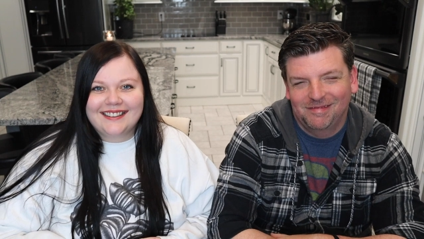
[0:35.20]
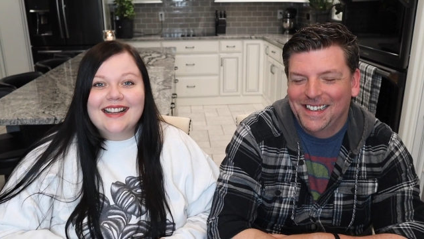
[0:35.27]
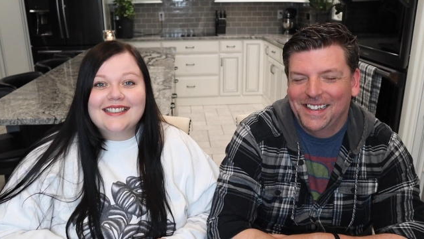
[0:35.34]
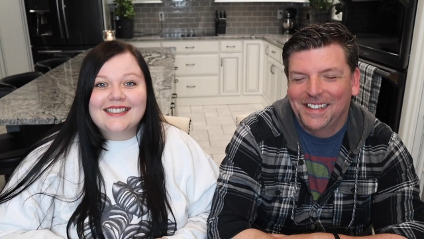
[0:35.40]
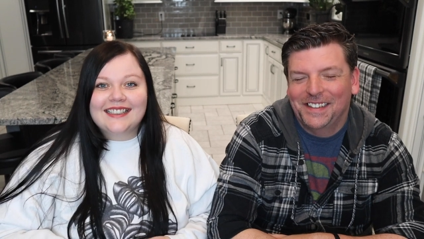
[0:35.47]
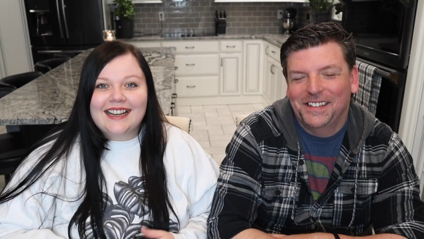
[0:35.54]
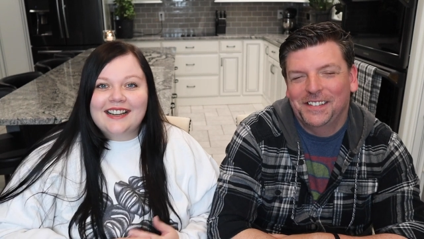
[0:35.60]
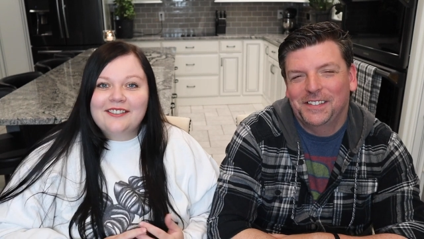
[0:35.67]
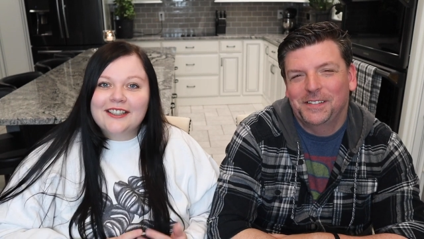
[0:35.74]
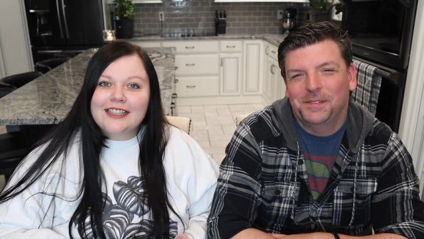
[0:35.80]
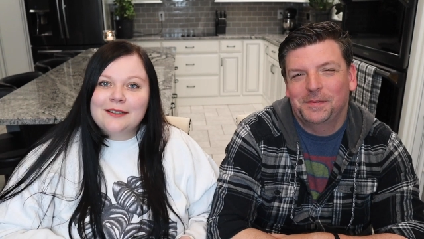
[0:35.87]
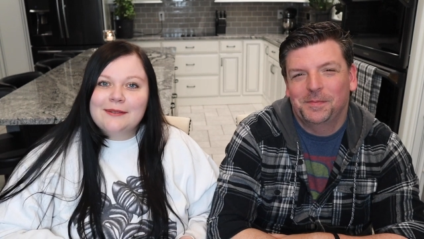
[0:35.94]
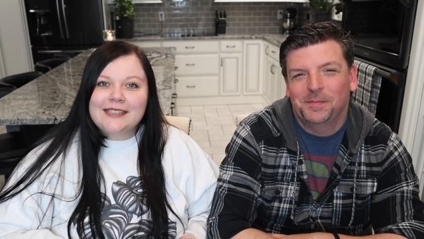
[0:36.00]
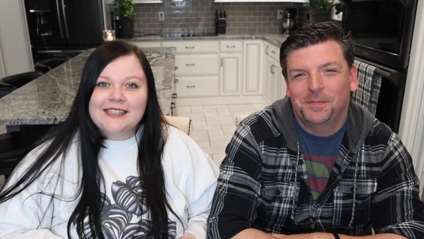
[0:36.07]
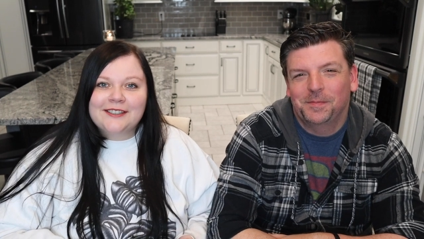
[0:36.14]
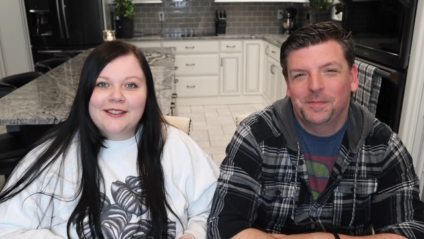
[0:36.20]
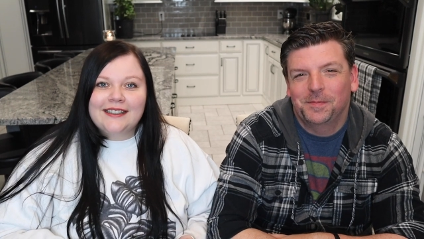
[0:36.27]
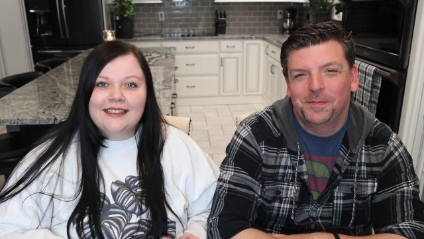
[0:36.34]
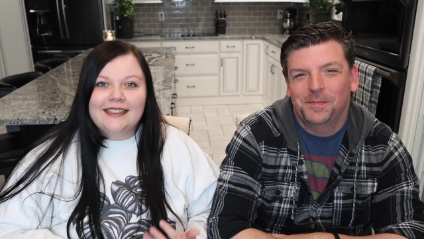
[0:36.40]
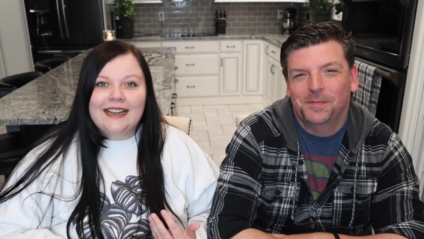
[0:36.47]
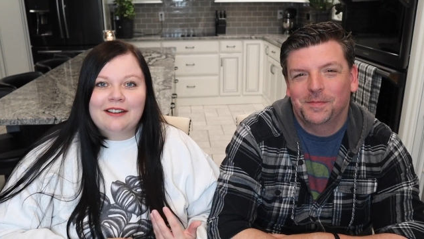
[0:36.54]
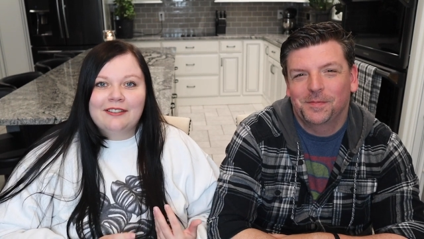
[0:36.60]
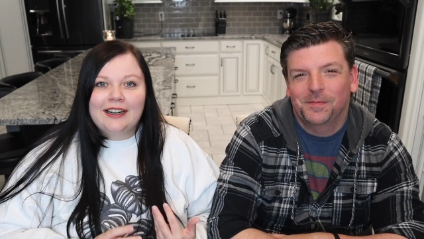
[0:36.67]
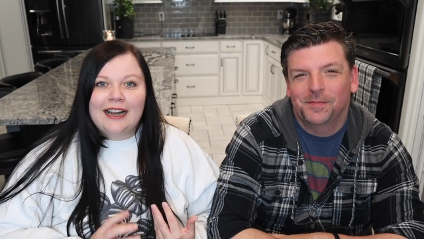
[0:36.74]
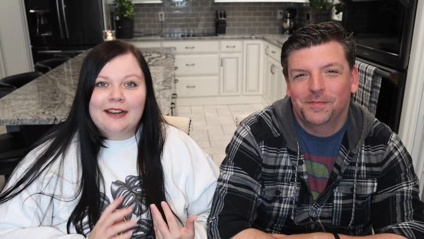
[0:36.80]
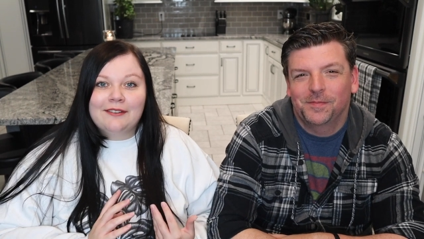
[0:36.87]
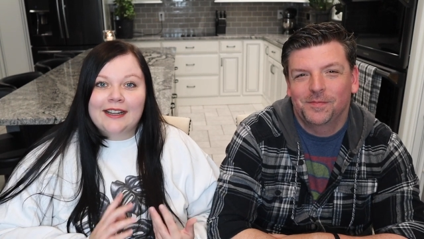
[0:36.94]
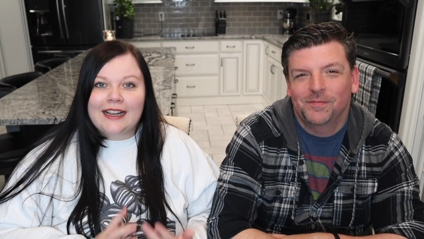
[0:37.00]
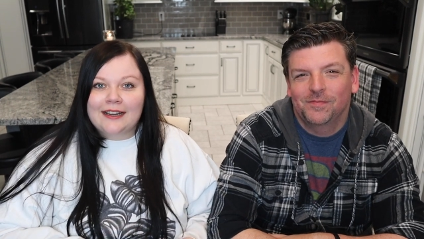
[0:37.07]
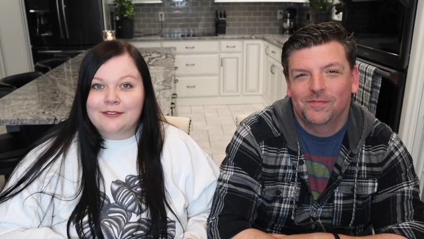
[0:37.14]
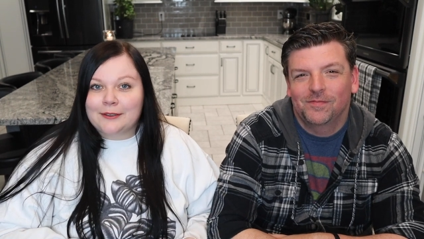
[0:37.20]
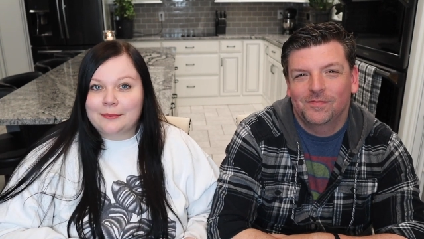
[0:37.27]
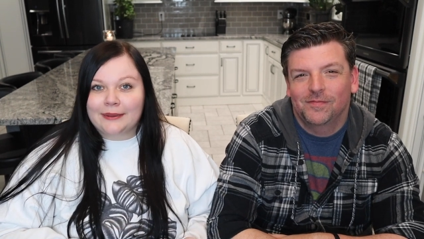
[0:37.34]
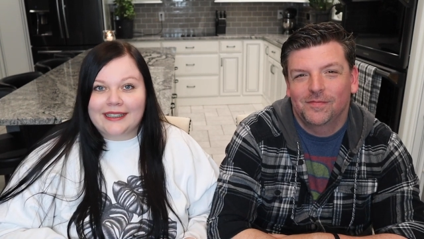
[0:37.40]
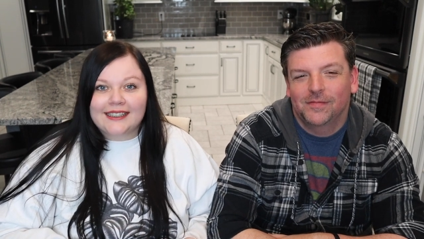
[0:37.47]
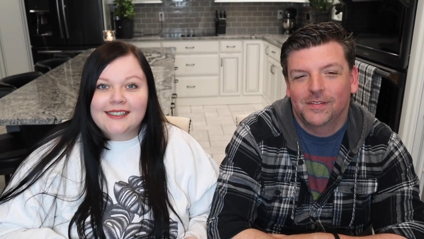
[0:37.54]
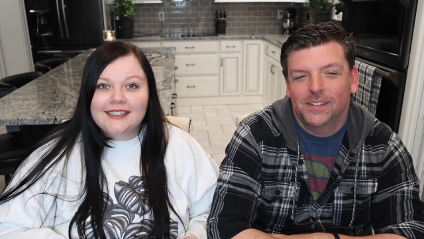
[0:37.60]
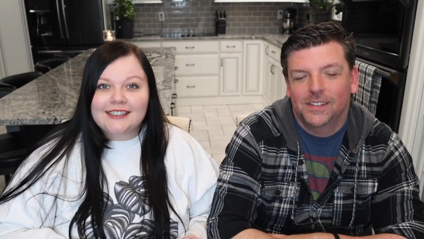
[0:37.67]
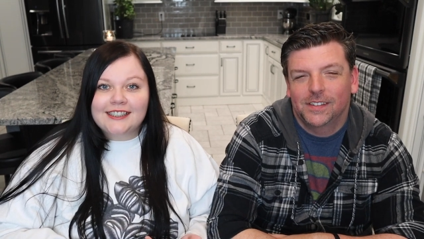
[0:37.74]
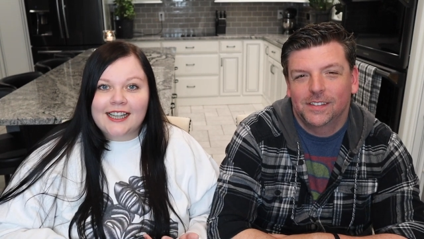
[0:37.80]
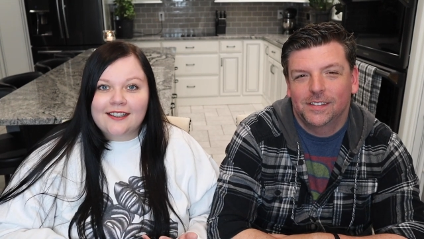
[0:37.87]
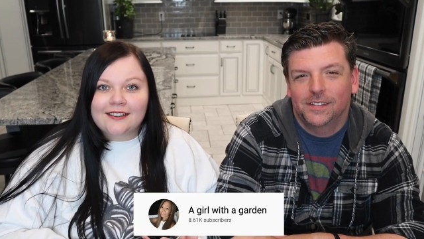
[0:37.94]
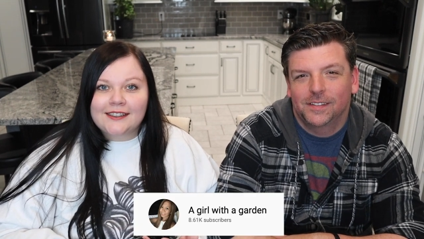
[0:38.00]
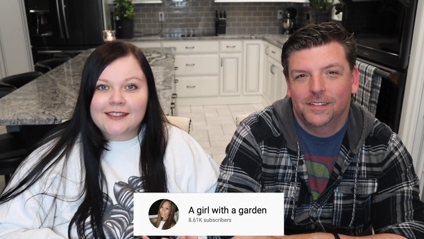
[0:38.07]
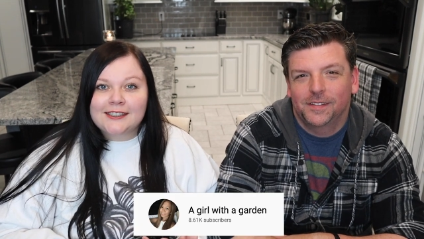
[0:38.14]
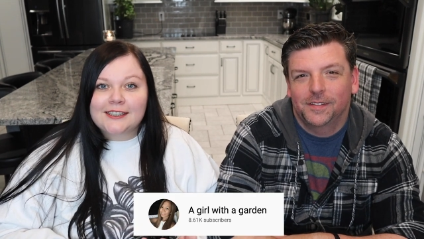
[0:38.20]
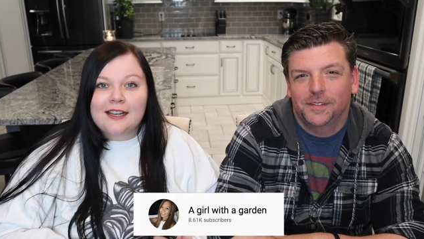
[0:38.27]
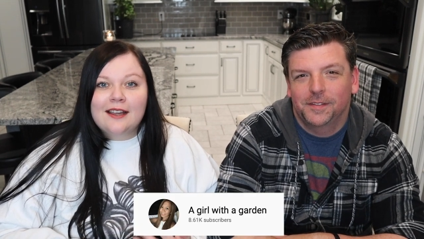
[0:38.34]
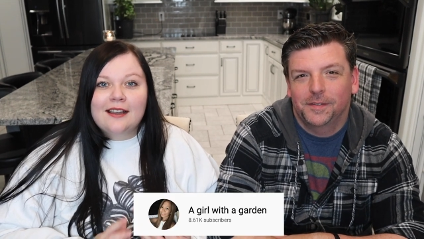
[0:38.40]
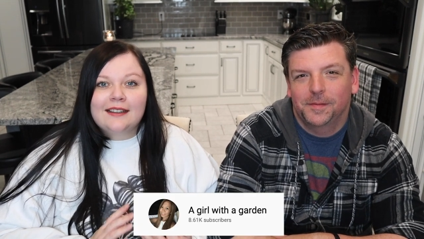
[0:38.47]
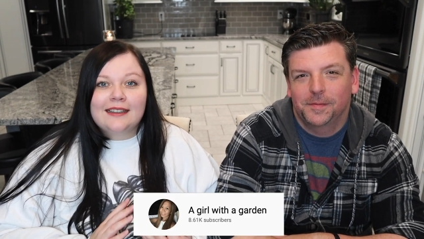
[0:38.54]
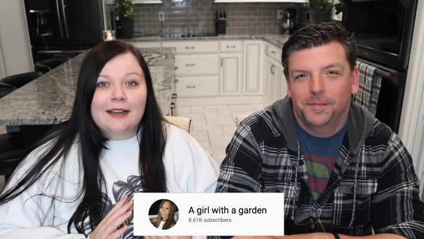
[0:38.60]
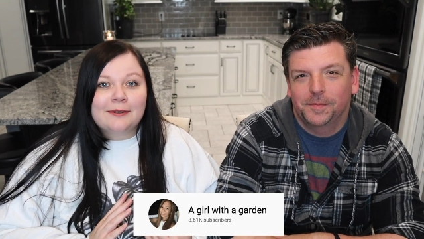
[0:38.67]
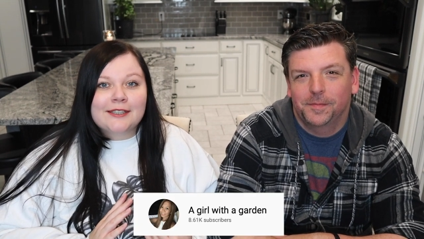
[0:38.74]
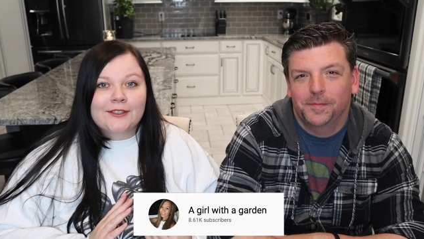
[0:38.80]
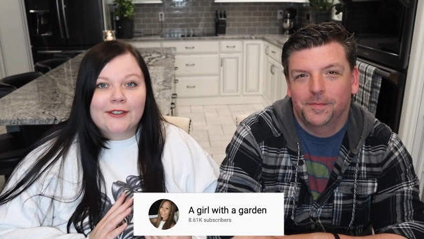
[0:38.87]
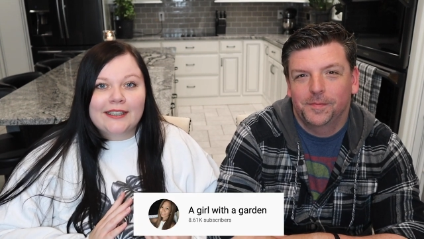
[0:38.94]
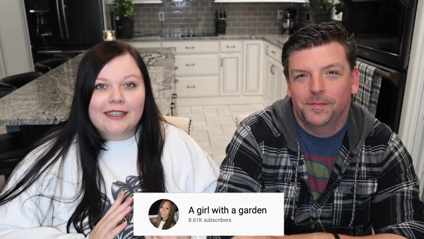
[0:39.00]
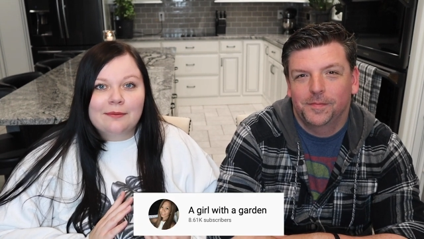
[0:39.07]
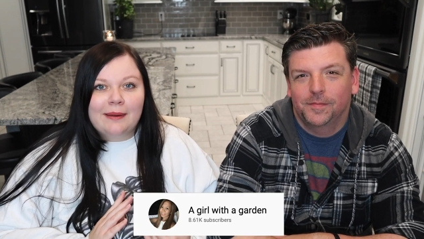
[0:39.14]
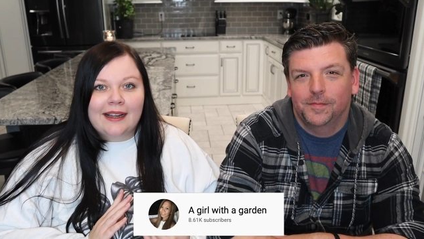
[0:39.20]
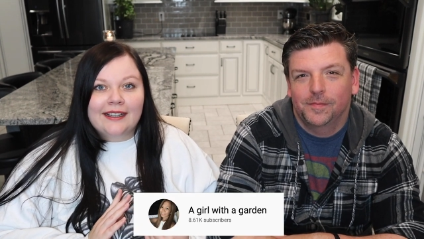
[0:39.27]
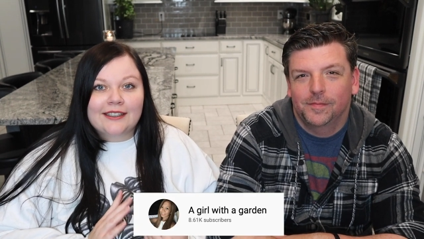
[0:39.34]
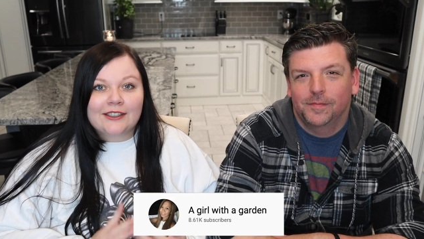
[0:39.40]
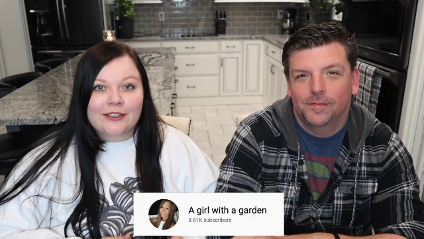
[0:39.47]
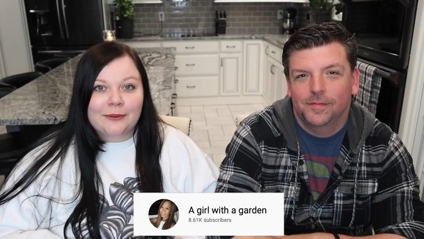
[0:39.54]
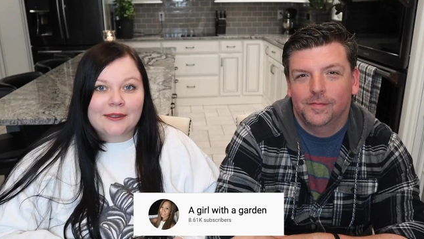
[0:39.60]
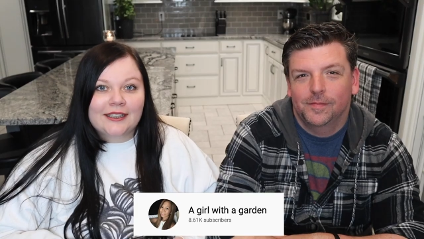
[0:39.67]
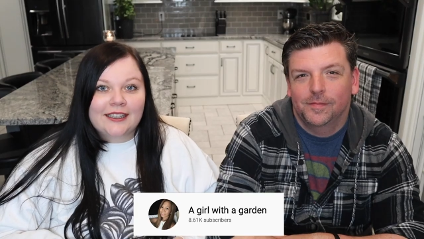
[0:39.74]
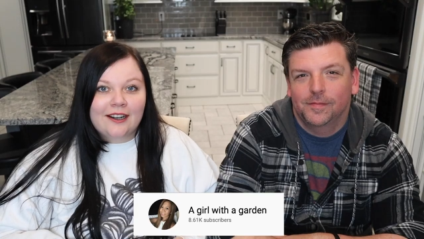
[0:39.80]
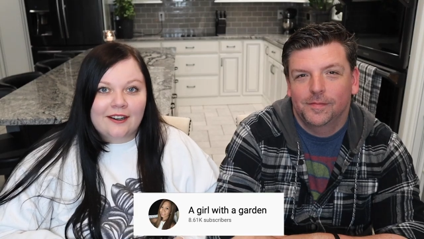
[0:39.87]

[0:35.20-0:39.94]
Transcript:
Speaker 1: And today we're going to be doing the Never Have I Ever Planty Challenge that was created by a girl with a